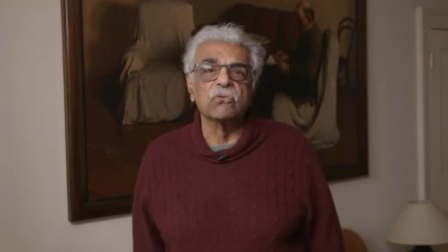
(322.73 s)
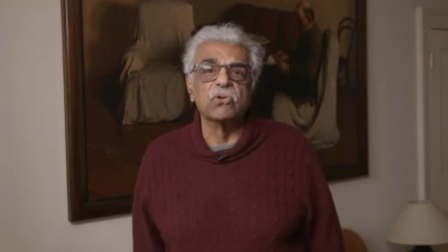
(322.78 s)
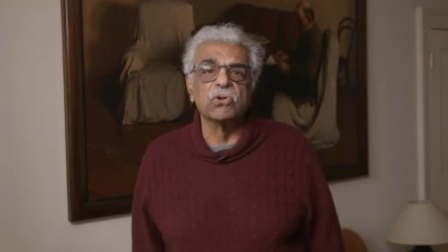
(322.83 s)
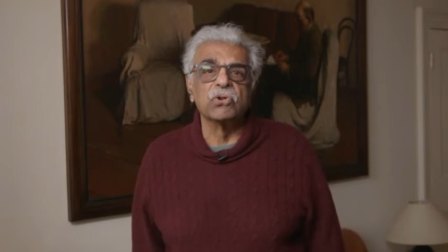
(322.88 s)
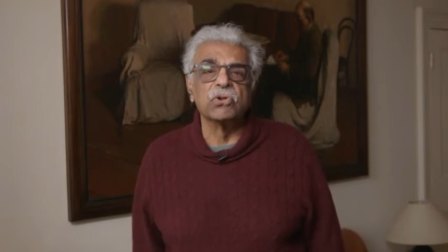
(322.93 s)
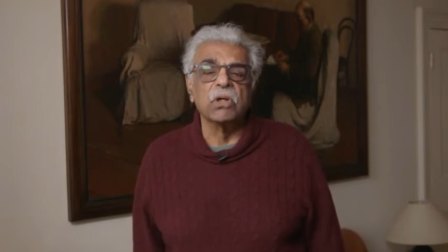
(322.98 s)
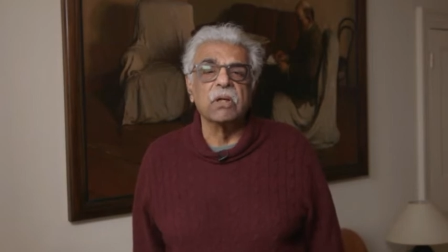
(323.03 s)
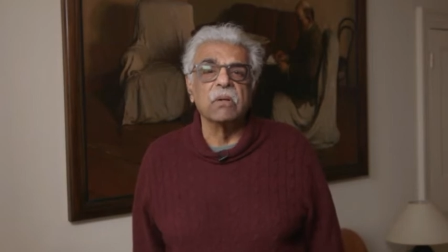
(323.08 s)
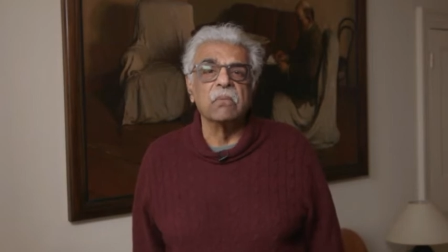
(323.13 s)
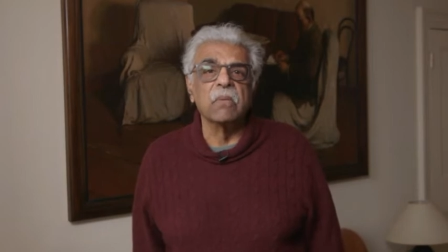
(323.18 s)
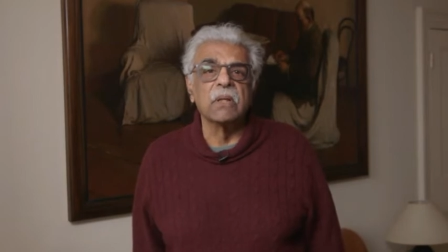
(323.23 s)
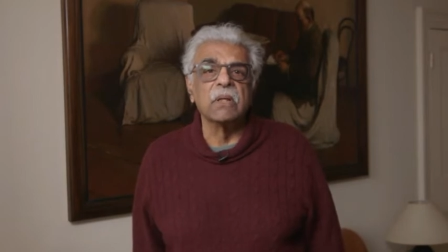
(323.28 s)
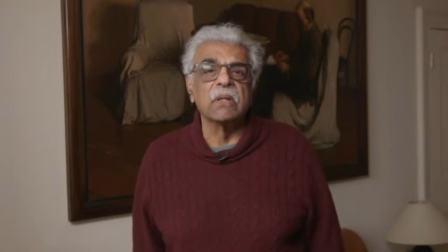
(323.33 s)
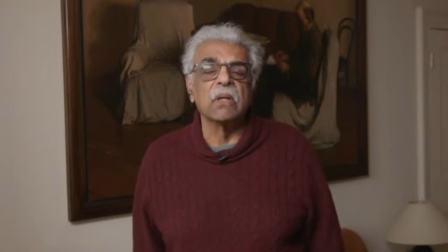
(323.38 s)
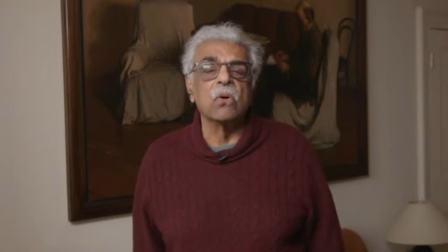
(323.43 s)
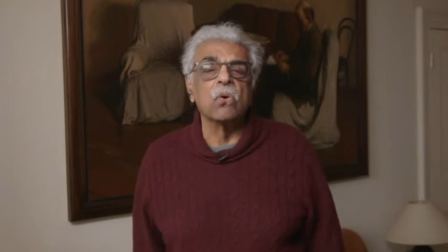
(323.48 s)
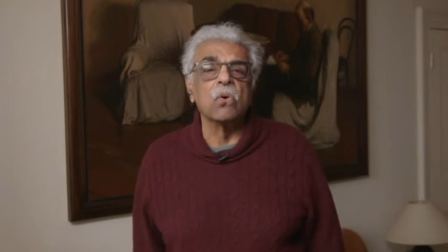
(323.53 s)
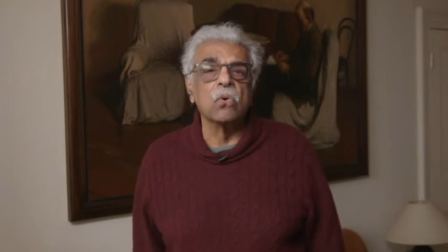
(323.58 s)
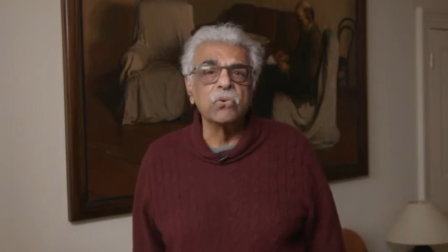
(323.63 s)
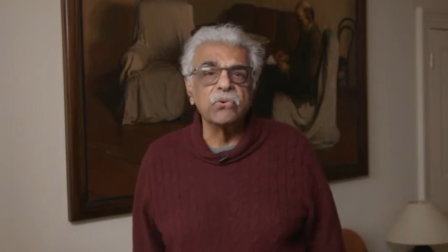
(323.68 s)
regime and
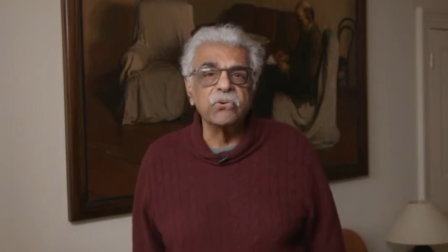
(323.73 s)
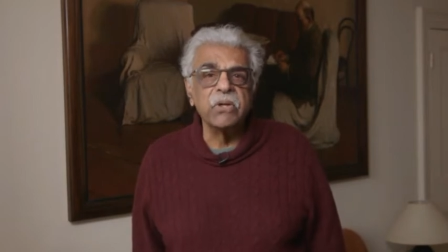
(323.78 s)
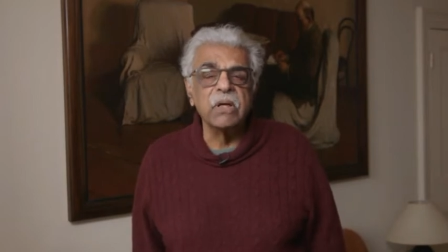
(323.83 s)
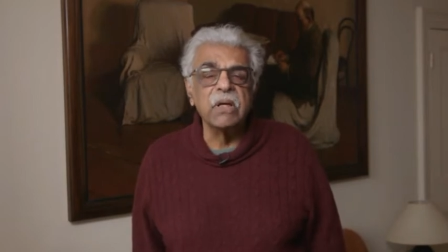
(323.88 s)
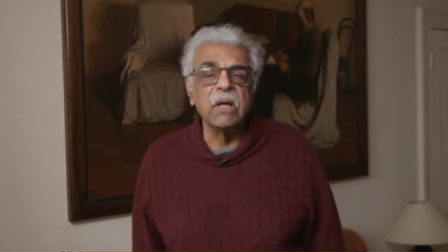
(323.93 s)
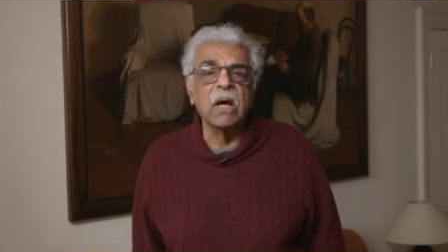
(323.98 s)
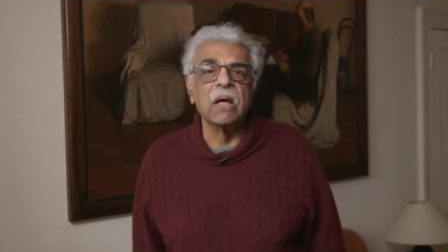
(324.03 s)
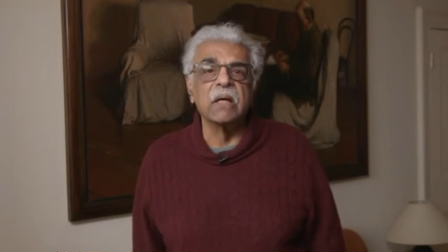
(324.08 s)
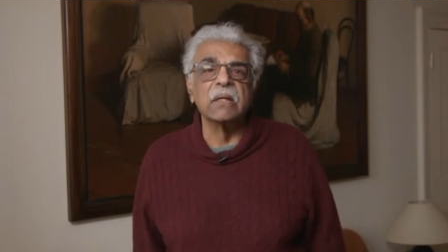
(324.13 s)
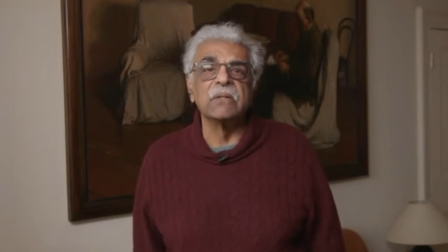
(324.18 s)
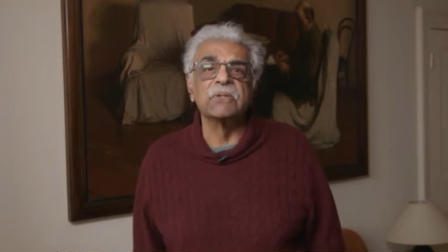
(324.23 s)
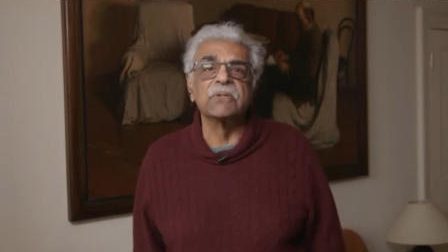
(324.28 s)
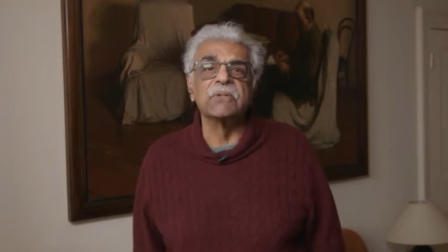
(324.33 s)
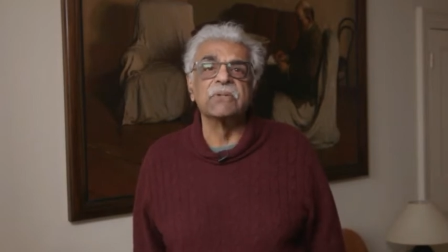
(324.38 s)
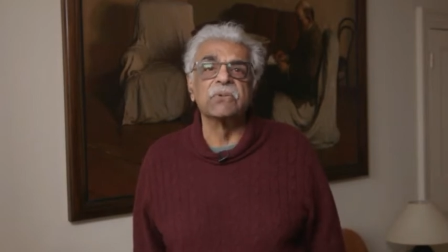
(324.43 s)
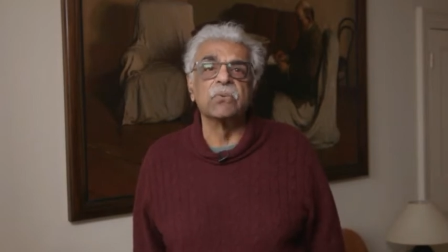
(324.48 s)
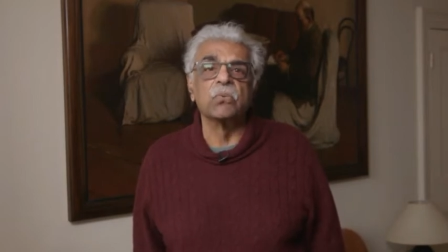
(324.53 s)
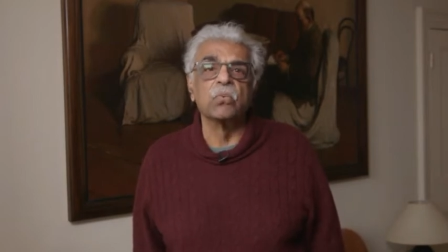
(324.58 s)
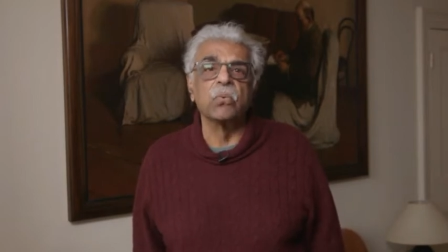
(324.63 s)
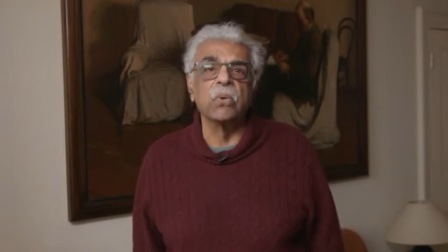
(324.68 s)
the
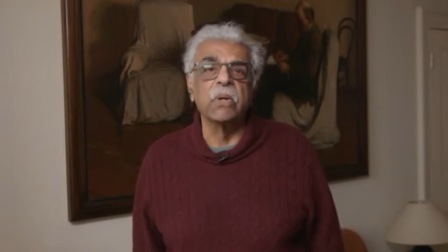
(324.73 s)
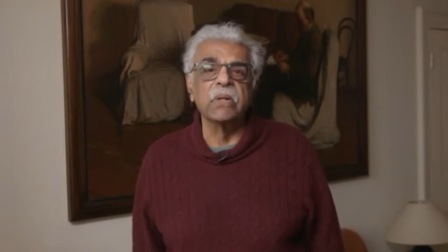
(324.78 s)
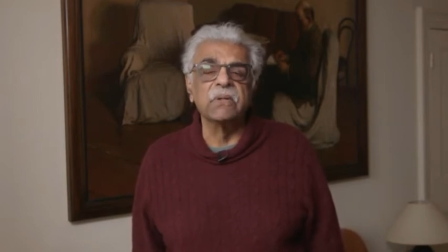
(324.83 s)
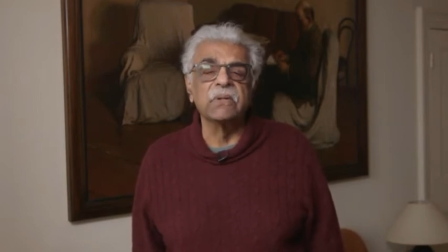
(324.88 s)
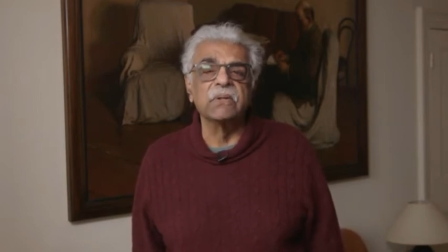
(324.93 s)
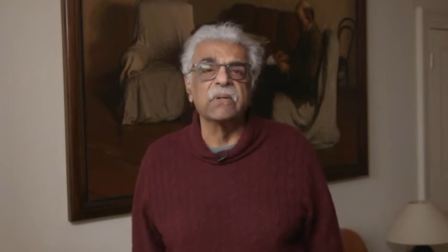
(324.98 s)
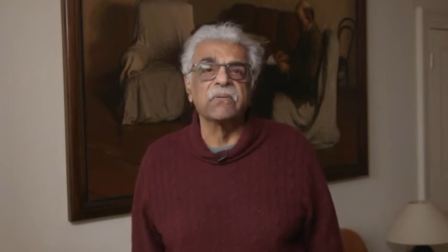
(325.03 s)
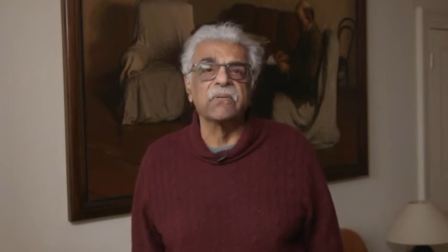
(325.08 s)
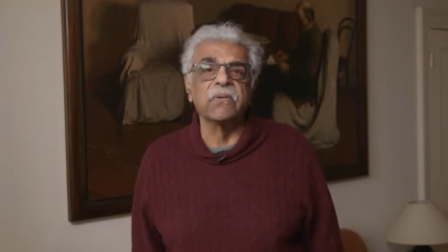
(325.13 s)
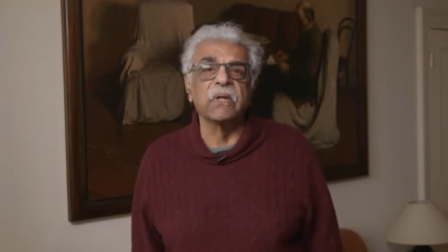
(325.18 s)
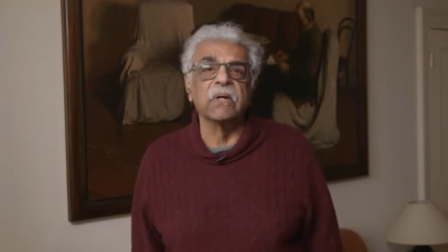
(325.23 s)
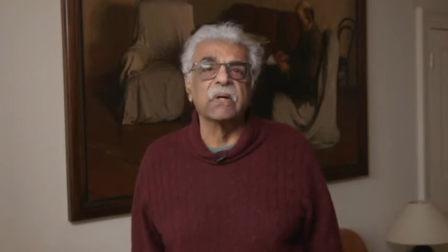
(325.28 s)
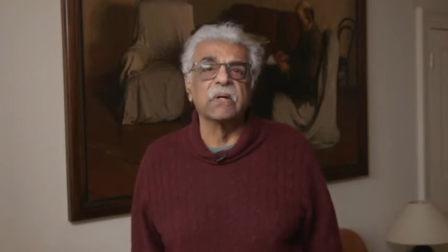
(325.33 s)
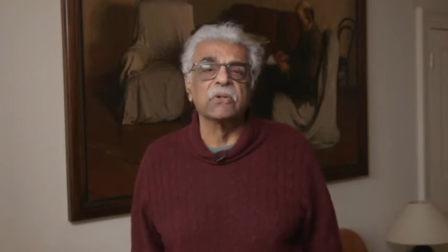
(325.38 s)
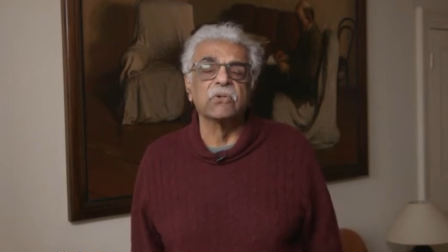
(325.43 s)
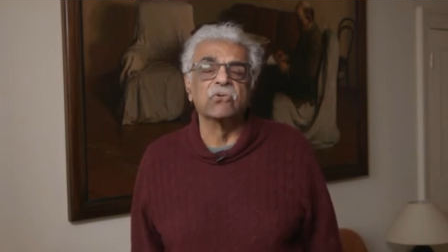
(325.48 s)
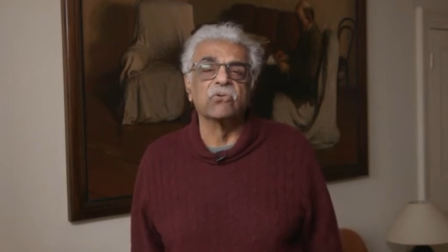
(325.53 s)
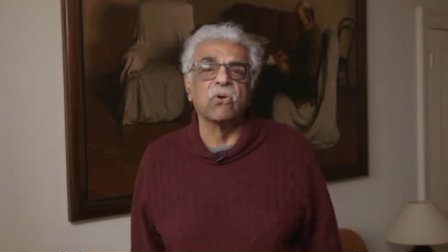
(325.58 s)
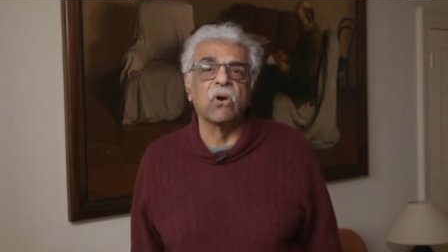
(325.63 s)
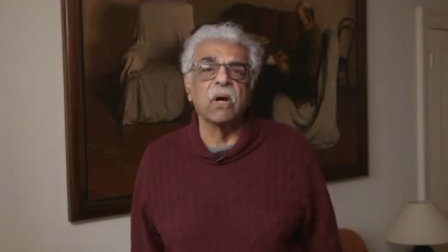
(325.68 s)
Horthyites with the
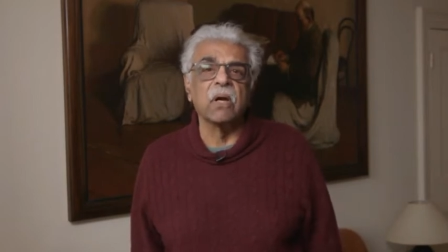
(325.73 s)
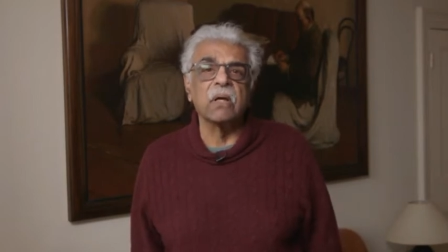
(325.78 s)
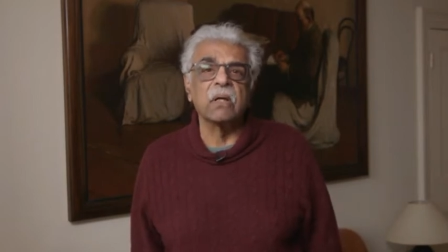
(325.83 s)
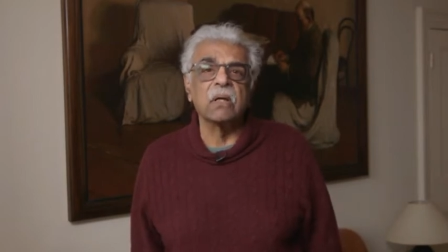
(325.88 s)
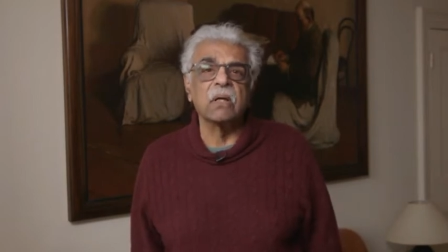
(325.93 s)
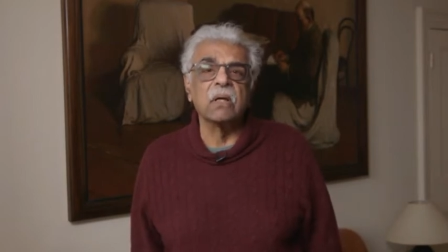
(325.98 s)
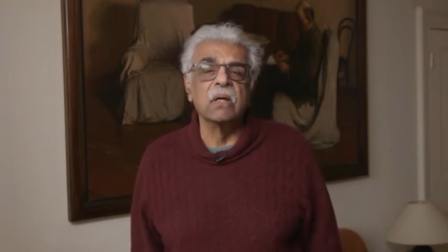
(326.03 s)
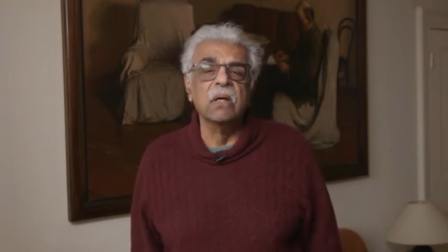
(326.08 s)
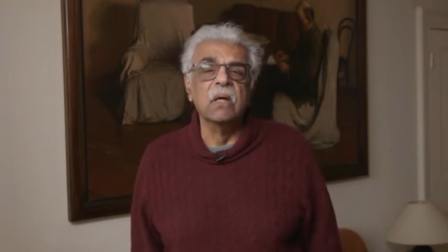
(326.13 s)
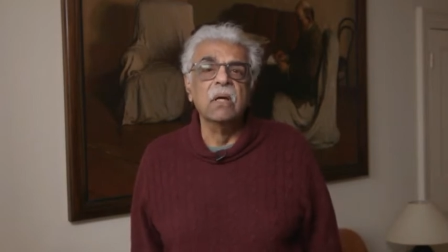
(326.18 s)
Third Reich,